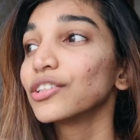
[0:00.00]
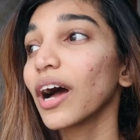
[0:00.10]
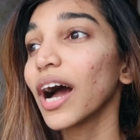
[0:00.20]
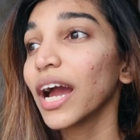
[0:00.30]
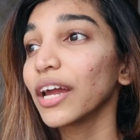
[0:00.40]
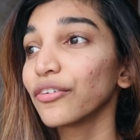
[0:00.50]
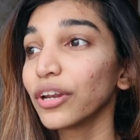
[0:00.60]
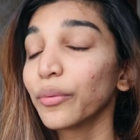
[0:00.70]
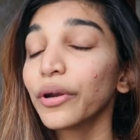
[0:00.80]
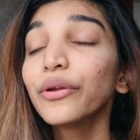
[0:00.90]
So I
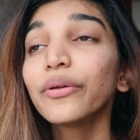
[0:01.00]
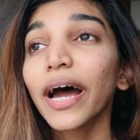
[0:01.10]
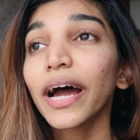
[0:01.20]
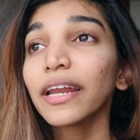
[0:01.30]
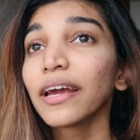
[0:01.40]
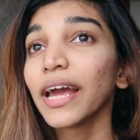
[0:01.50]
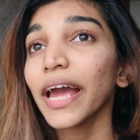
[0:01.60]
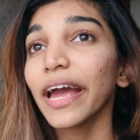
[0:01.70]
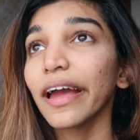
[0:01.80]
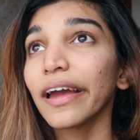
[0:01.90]
really want to do that.
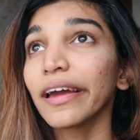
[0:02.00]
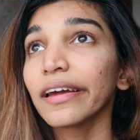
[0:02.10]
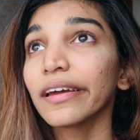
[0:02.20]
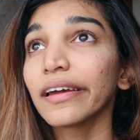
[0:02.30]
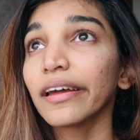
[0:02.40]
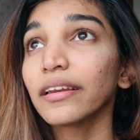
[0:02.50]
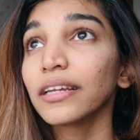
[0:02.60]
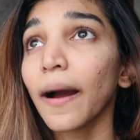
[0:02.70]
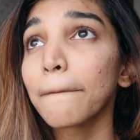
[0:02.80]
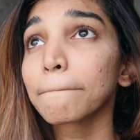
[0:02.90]
And
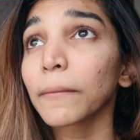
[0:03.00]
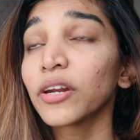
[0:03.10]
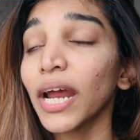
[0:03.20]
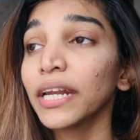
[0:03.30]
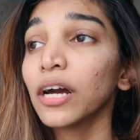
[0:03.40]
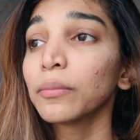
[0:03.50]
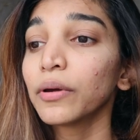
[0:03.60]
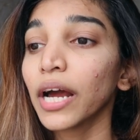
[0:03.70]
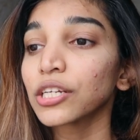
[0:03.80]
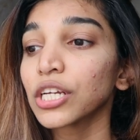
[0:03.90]
yeah, right now I'm
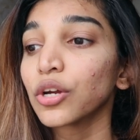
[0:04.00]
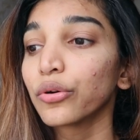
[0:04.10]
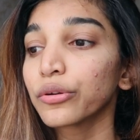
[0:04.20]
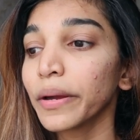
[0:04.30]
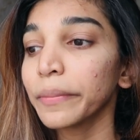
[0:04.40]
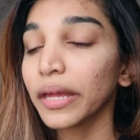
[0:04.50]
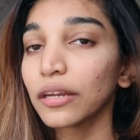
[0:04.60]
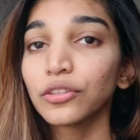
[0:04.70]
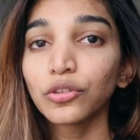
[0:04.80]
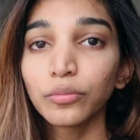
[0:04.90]
going to actually go to my
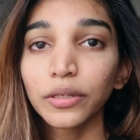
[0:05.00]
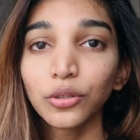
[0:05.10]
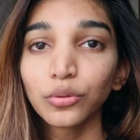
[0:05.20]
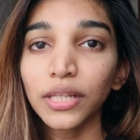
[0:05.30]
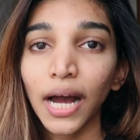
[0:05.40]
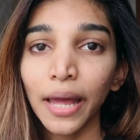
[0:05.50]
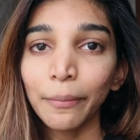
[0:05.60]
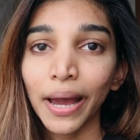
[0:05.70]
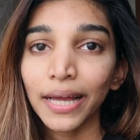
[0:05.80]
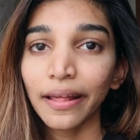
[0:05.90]
parents' room and use the
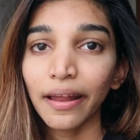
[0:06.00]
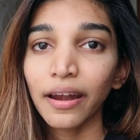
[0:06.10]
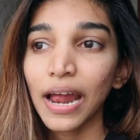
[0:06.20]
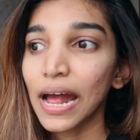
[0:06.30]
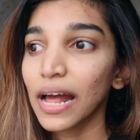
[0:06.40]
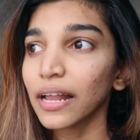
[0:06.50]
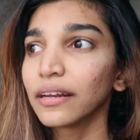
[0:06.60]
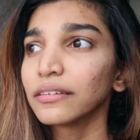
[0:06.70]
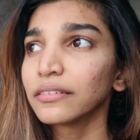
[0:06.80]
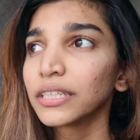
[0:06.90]
iMac there
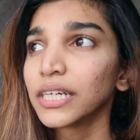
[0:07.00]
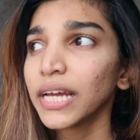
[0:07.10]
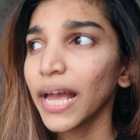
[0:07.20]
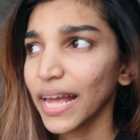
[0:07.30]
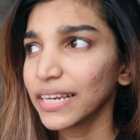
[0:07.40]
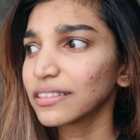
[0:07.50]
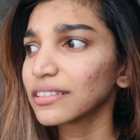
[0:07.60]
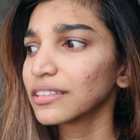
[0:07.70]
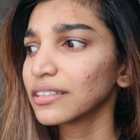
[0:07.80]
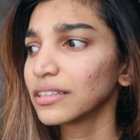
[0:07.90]
and
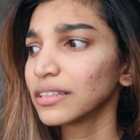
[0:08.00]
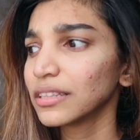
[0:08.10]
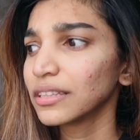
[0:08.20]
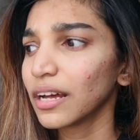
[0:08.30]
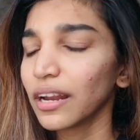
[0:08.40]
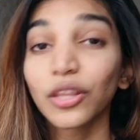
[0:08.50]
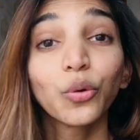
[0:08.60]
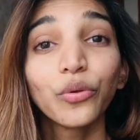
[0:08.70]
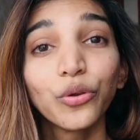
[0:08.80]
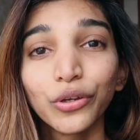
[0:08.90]
edit
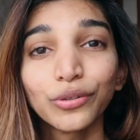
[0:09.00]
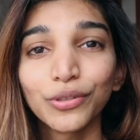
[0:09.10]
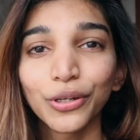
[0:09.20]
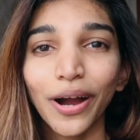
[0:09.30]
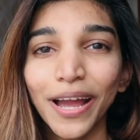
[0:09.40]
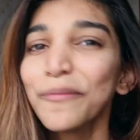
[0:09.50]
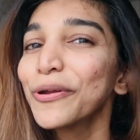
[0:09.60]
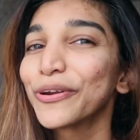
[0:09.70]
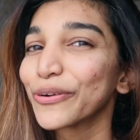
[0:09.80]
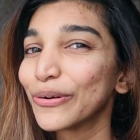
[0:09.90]
another YouTube video. I am
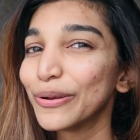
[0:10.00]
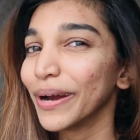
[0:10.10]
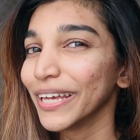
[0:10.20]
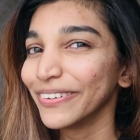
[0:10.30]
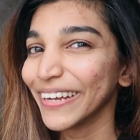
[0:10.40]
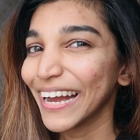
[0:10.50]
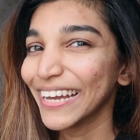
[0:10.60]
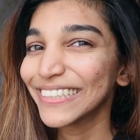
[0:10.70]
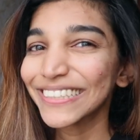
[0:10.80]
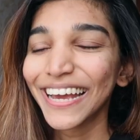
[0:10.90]
on a roll, by the way,
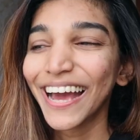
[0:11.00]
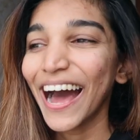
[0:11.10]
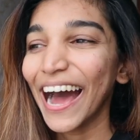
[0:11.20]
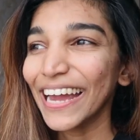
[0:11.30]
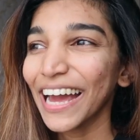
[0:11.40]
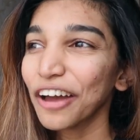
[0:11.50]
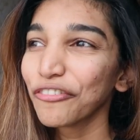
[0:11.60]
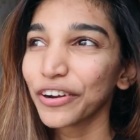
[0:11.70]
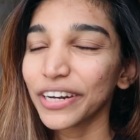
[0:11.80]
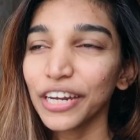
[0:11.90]
guys. I
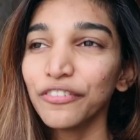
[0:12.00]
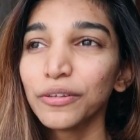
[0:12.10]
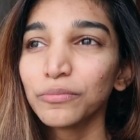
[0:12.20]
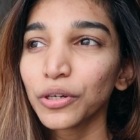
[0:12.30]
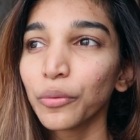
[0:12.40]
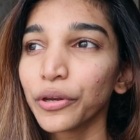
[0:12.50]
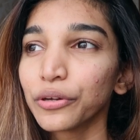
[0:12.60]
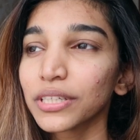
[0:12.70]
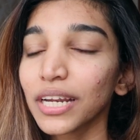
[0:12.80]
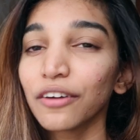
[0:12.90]
have already filmed 3
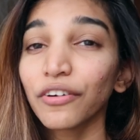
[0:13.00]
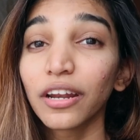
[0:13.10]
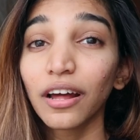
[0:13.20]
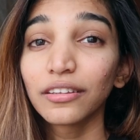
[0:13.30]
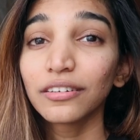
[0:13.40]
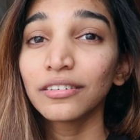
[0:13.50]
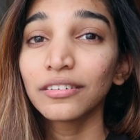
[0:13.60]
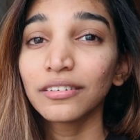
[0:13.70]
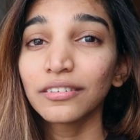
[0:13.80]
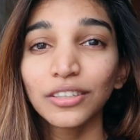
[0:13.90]
videos and have
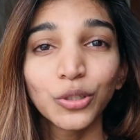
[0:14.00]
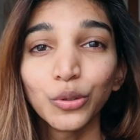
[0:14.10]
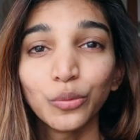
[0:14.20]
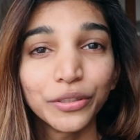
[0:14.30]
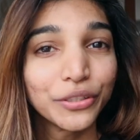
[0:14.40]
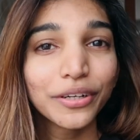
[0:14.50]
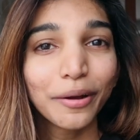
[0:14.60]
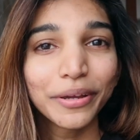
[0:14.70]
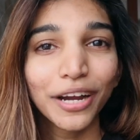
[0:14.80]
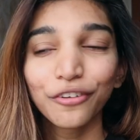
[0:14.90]
another cool video
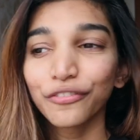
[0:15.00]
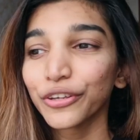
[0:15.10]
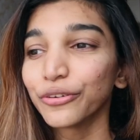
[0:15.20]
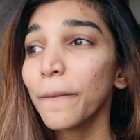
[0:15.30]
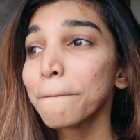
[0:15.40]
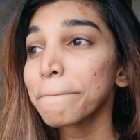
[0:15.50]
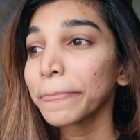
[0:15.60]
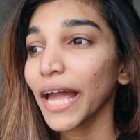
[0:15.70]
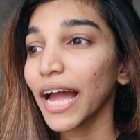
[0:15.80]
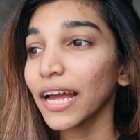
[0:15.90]
coming out for you,
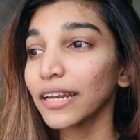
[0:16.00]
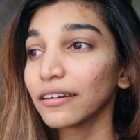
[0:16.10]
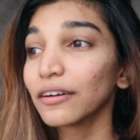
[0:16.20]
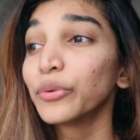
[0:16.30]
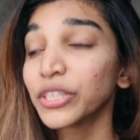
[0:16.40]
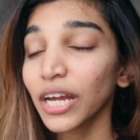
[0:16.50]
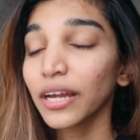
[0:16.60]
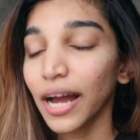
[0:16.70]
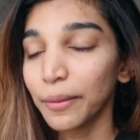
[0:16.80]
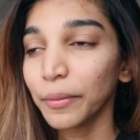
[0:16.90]
and which
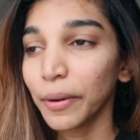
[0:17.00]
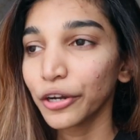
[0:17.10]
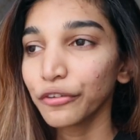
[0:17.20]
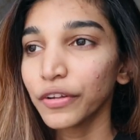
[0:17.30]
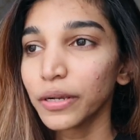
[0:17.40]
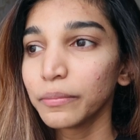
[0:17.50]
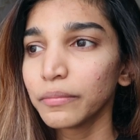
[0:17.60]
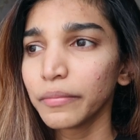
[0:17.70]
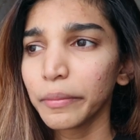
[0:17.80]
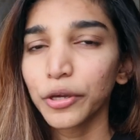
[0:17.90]
I am about to
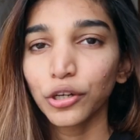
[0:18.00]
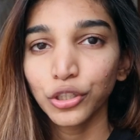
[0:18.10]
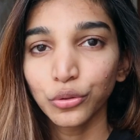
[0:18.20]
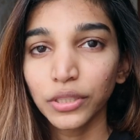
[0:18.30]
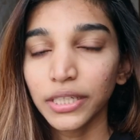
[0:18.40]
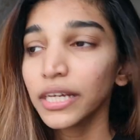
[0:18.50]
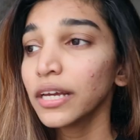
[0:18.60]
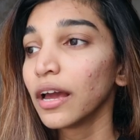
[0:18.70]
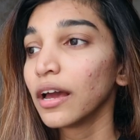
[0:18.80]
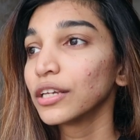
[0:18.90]
film maybe on
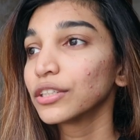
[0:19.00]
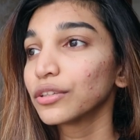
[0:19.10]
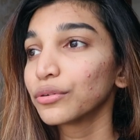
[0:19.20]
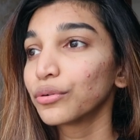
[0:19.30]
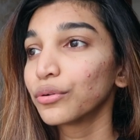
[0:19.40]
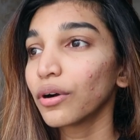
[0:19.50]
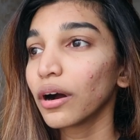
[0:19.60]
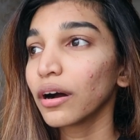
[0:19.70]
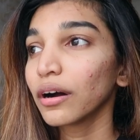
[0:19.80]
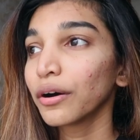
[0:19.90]
Tuesday.
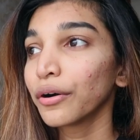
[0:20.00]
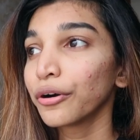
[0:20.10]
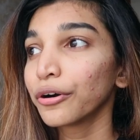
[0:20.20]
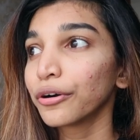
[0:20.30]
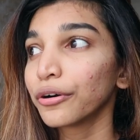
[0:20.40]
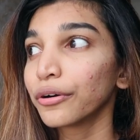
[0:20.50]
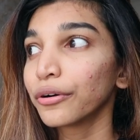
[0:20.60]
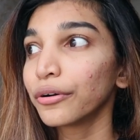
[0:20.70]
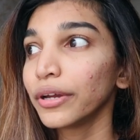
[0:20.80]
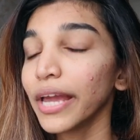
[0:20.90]

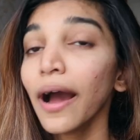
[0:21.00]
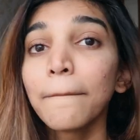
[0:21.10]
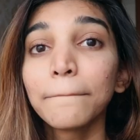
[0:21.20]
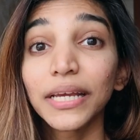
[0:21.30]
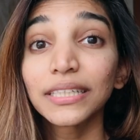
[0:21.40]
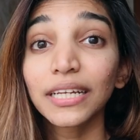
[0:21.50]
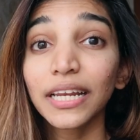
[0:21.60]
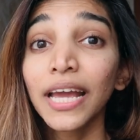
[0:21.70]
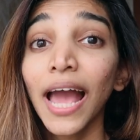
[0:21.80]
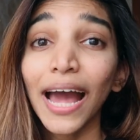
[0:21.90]
So yeah,
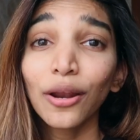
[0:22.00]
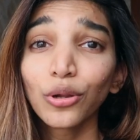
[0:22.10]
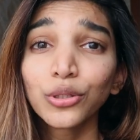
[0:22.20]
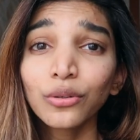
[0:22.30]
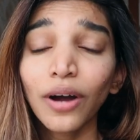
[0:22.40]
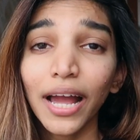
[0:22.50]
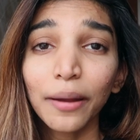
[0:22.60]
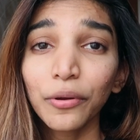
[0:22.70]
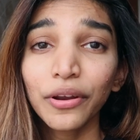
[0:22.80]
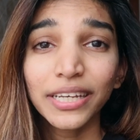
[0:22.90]
basically. And also I
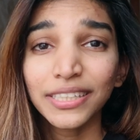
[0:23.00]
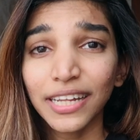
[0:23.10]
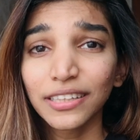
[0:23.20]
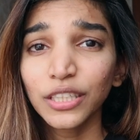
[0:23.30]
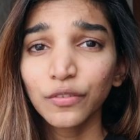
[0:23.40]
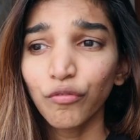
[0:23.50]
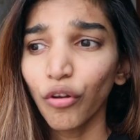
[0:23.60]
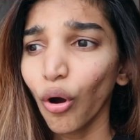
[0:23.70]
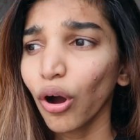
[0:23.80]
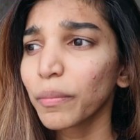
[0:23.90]
am gonna extend this
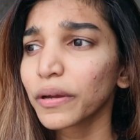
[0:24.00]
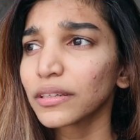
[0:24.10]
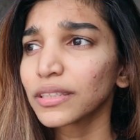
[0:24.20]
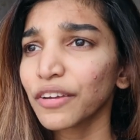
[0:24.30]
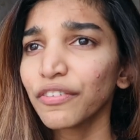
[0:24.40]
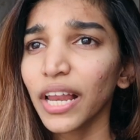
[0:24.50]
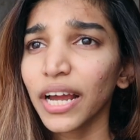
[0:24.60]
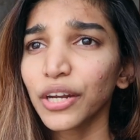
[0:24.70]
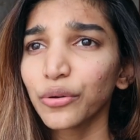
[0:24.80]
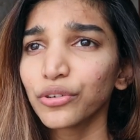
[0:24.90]
vlog because I feel
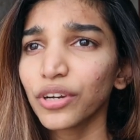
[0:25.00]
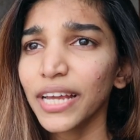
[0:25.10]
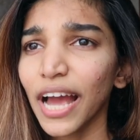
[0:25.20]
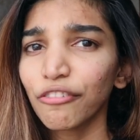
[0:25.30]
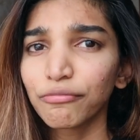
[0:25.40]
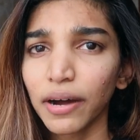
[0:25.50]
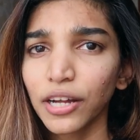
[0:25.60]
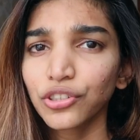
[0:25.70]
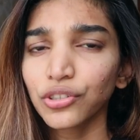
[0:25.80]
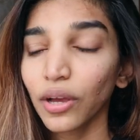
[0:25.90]
like I don't really have
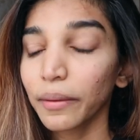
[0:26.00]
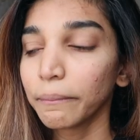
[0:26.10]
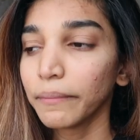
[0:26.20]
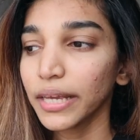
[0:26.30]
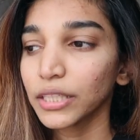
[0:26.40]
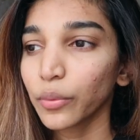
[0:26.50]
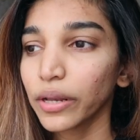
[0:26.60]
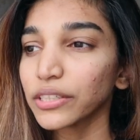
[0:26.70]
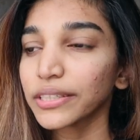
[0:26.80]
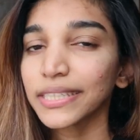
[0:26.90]
much, so I may as
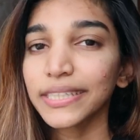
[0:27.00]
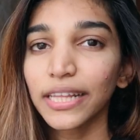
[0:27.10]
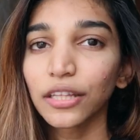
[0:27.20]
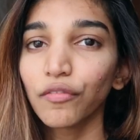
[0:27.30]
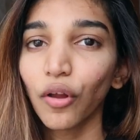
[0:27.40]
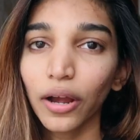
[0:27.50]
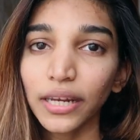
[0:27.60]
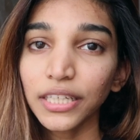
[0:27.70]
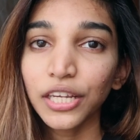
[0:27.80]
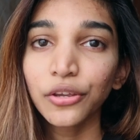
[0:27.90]
well just extend the vlog
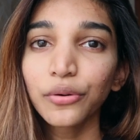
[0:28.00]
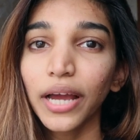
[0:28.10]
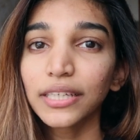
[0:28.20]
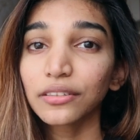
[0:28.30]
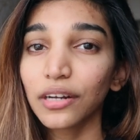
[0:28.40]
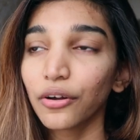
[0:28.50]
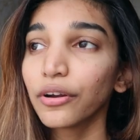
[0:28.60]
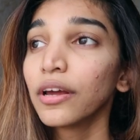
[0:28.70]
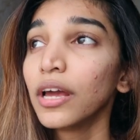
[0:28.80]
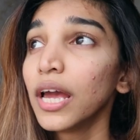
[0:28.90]
and take you guys
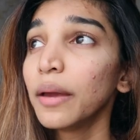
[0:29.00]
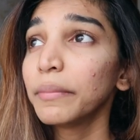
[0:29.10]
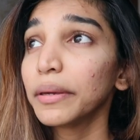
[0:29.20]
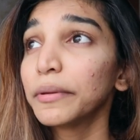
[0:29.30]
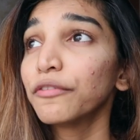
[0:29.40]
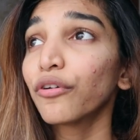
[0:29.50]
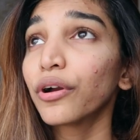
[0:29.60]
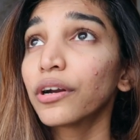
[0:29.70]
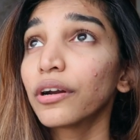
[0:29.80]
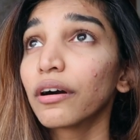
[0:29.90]
around maybe
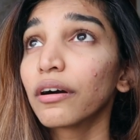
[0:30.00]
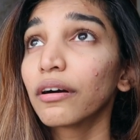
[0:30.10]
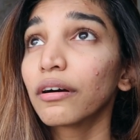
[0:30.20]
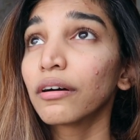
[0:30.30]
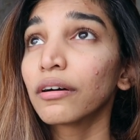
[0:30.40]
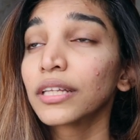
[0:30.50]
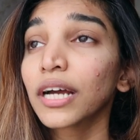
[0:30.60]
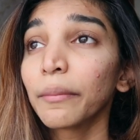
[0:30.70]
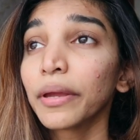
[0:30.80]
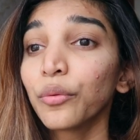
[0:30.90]
for the
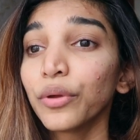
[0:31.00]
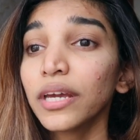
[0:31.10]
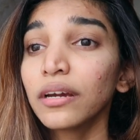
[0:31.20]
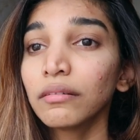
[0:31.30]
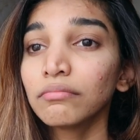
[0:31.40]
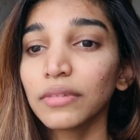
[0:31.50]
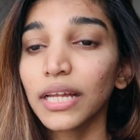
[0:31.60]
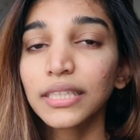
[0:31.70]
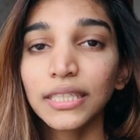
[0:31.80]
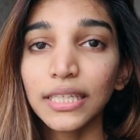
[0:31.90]
coming week.
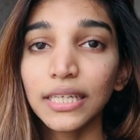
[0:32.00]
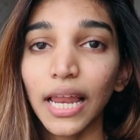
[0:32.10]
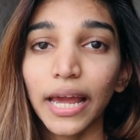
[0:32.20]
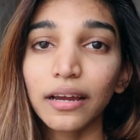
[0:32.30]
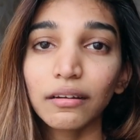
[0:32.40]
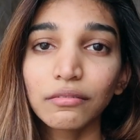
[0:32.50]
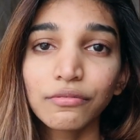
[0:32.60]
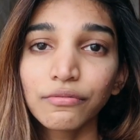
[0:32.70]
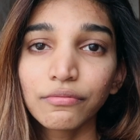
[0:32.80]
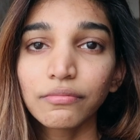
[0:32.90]
Let's see, like
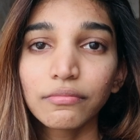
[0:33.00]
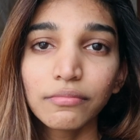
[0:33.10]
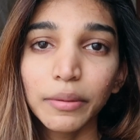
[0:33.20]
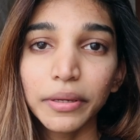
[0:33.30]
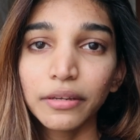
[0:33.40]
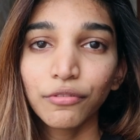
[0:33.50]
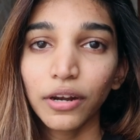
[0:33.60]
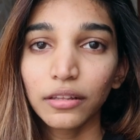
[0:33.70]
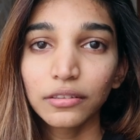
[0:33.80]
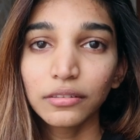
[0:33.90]
maybe for
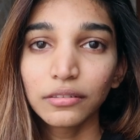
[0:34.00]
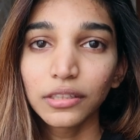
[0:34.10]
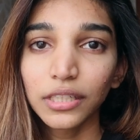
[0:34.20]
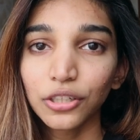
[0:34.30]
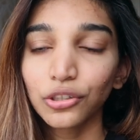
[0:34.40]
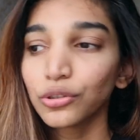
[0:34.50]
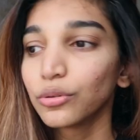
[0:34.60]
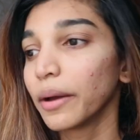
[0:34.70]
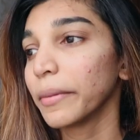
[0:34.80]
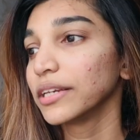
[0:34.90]
another a day or
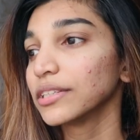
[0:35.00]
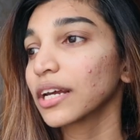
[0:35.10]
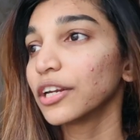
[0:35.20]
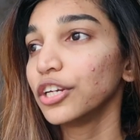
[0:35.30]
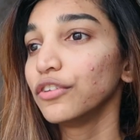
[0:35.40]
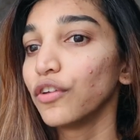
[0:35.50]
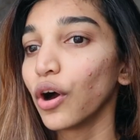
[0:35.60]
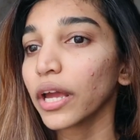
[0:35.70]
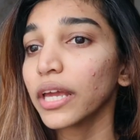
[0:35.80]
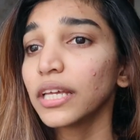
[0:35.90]
two I might just continue
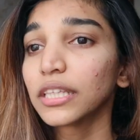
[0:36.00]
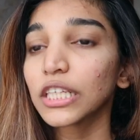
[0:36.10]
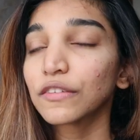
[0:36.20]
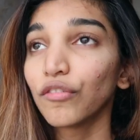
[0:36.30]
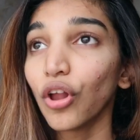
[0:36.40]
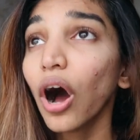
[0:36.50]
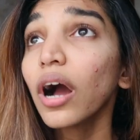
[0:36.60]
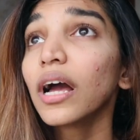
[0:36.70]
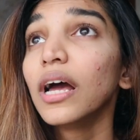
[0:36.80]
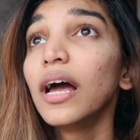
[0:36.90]
vlogging in this vlog.